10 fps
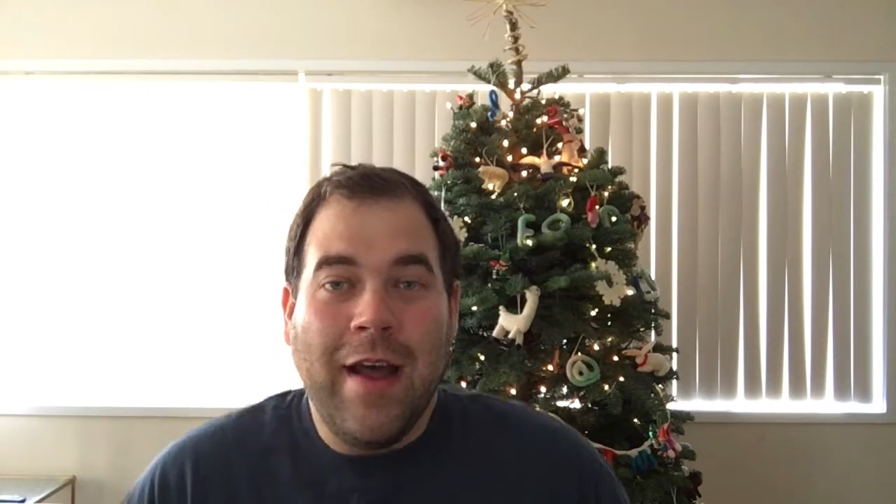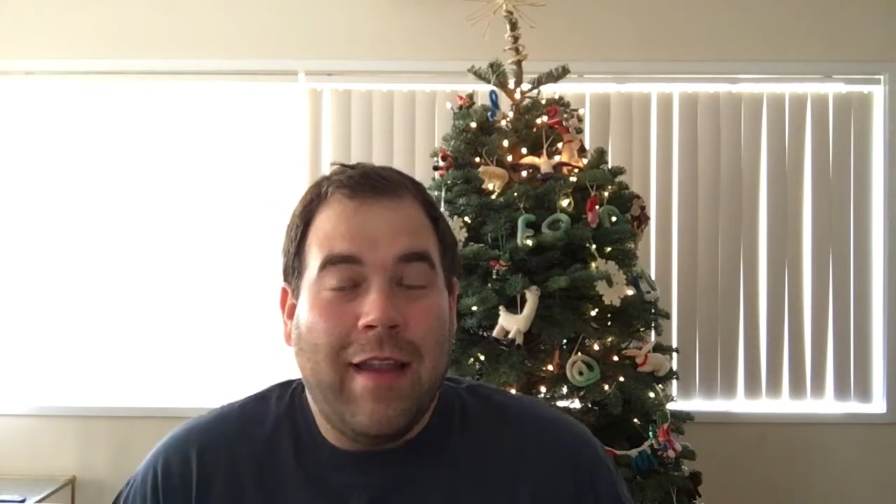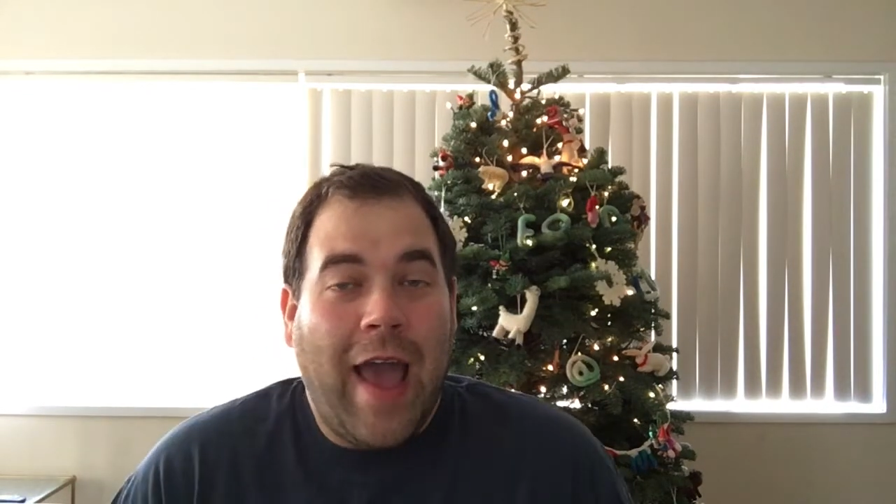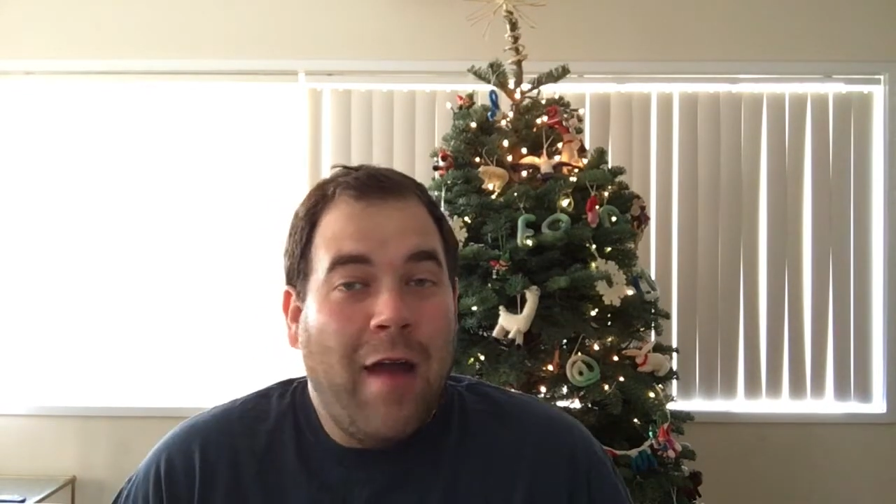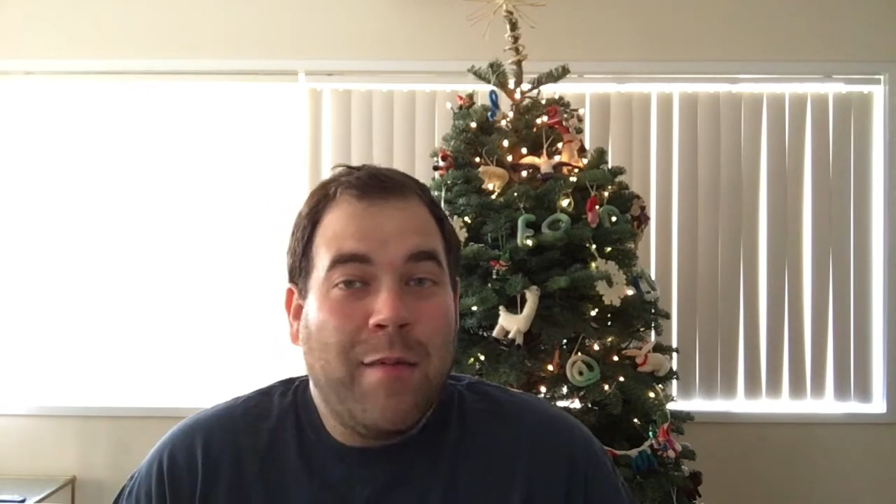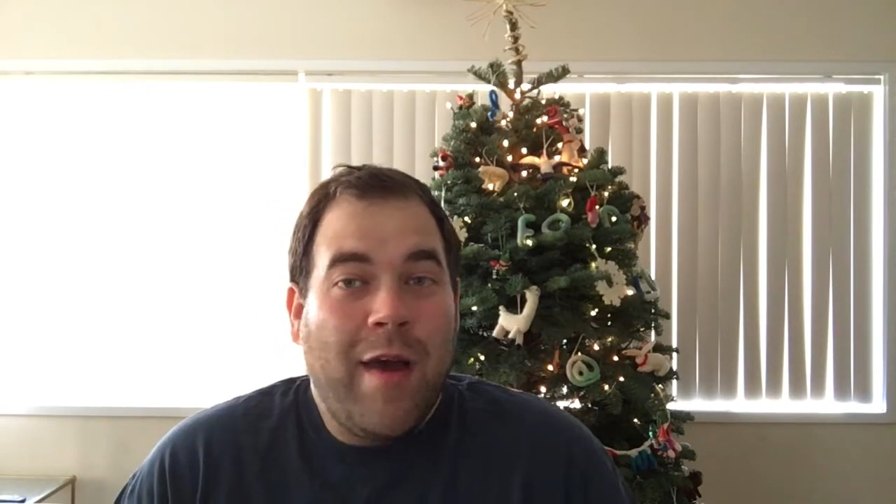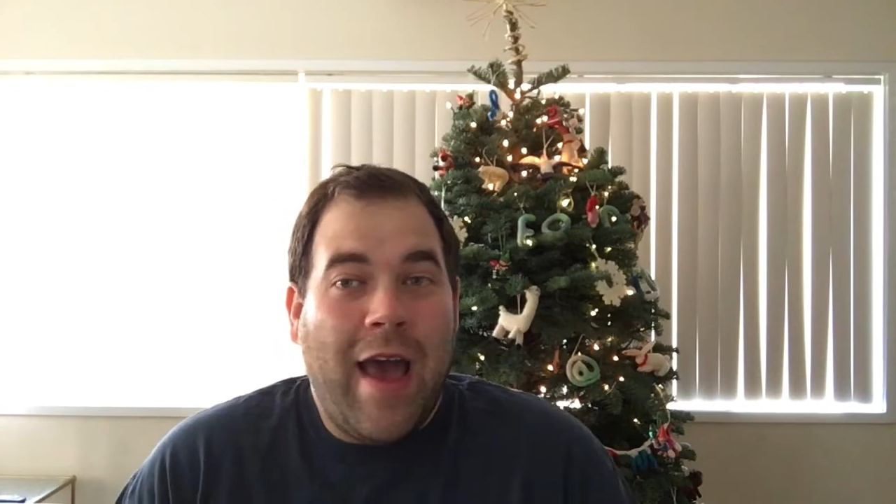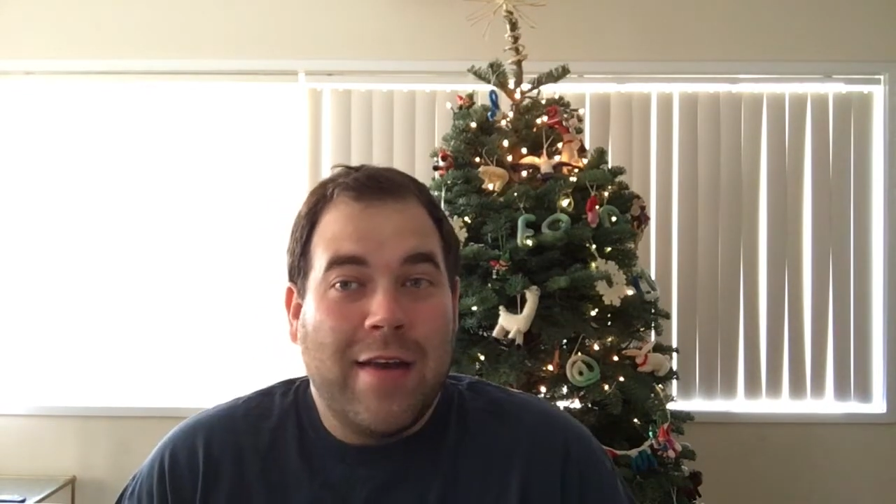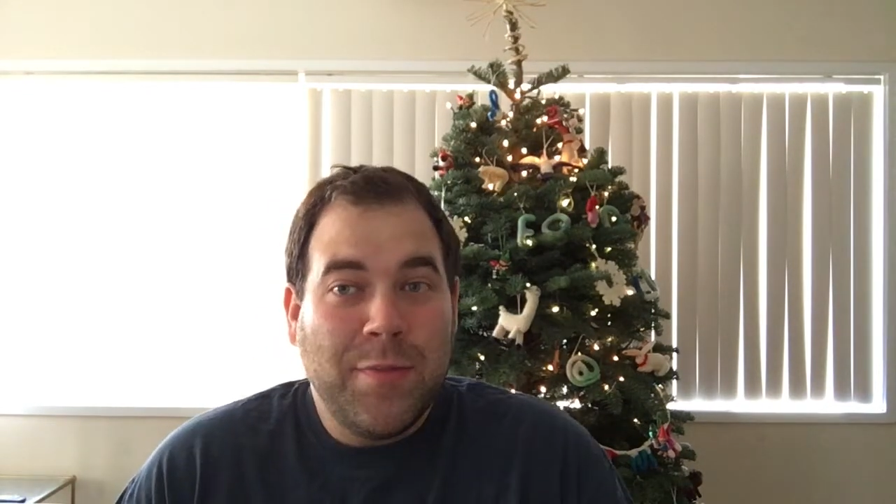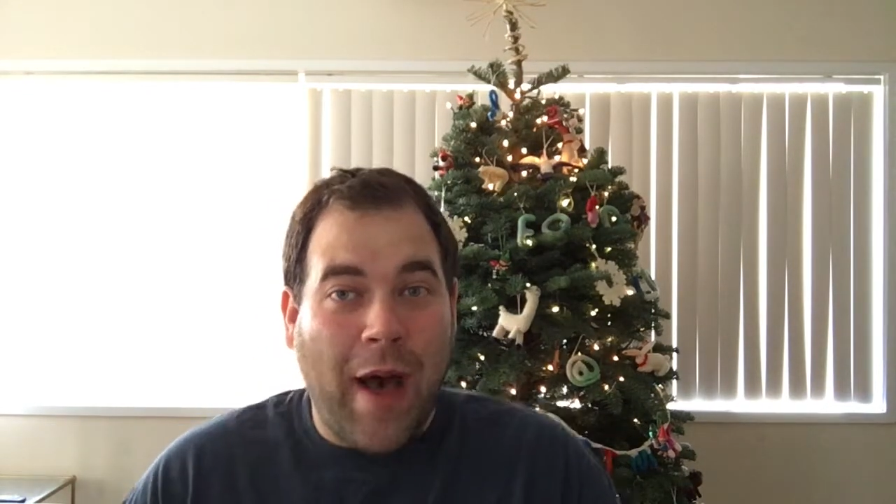Like, I don't even know
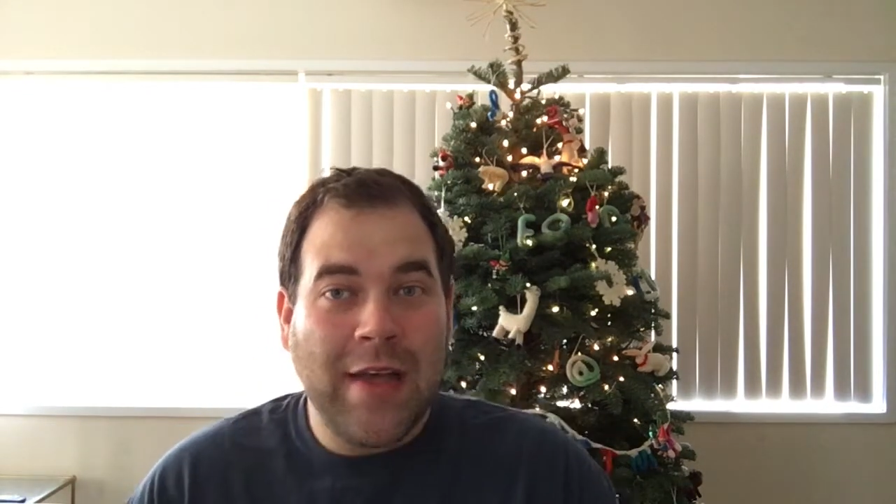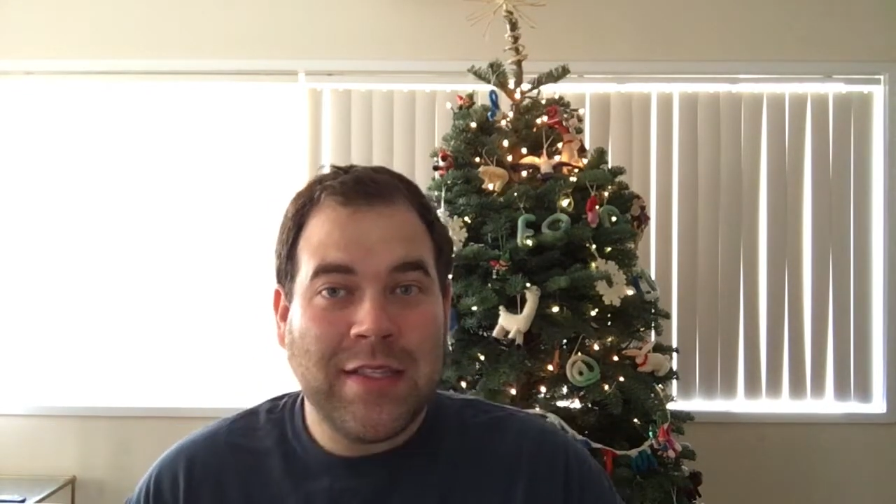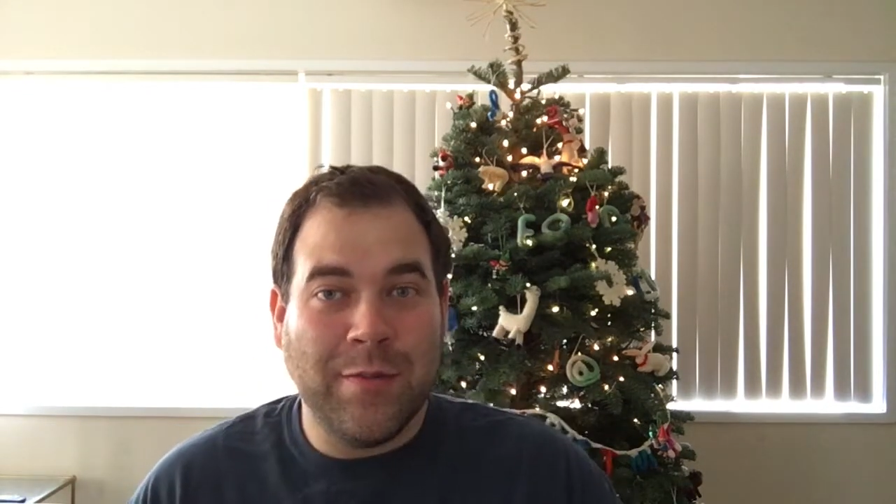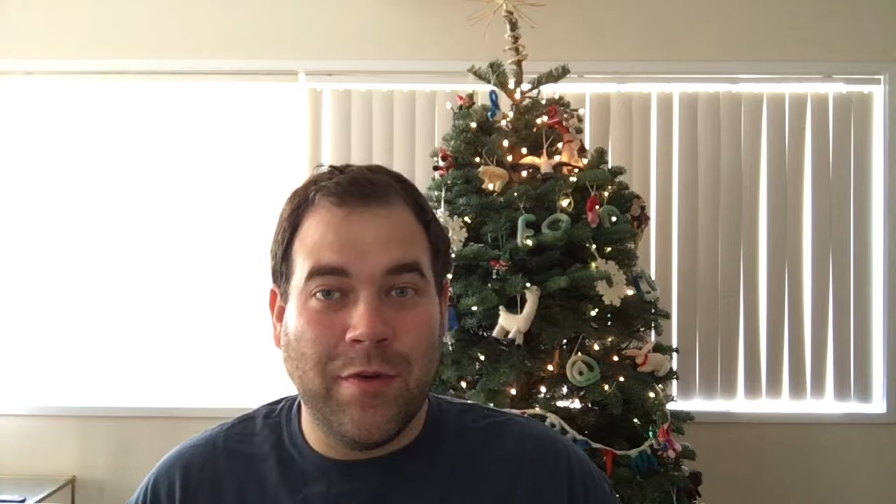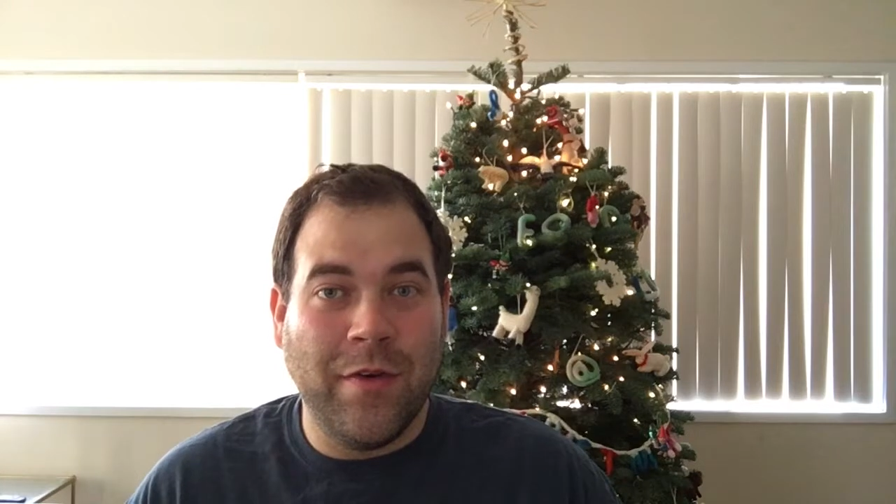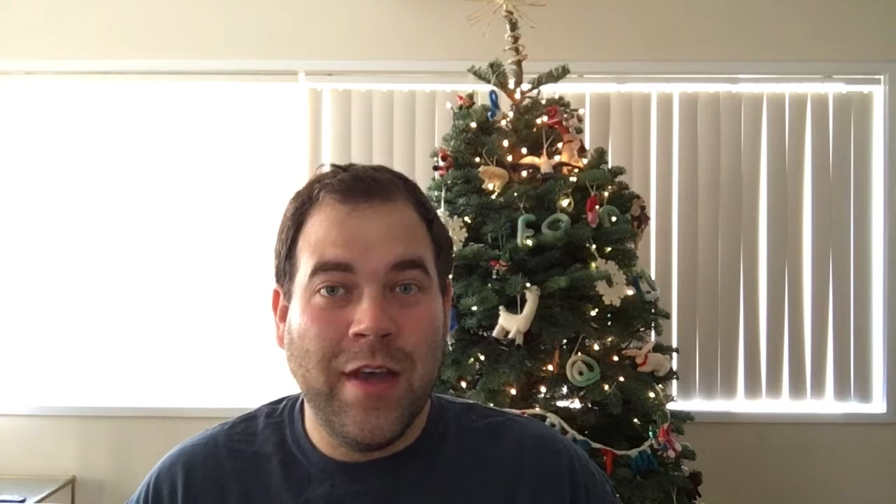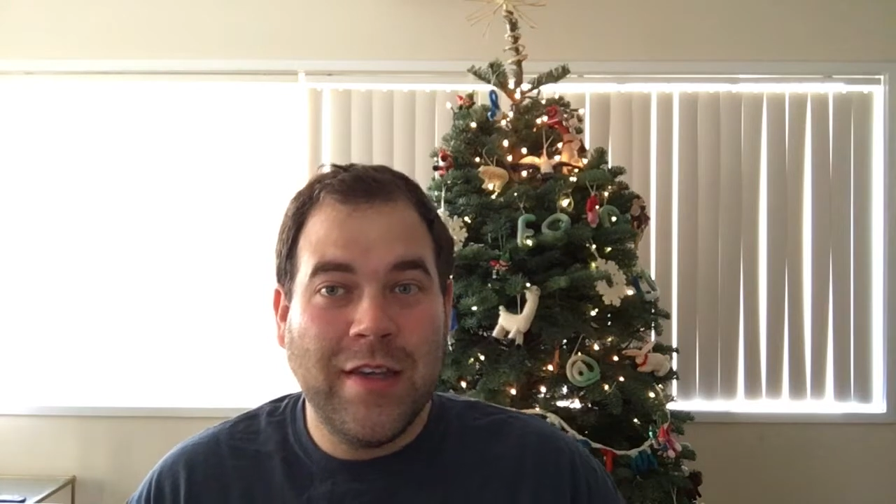how it's possible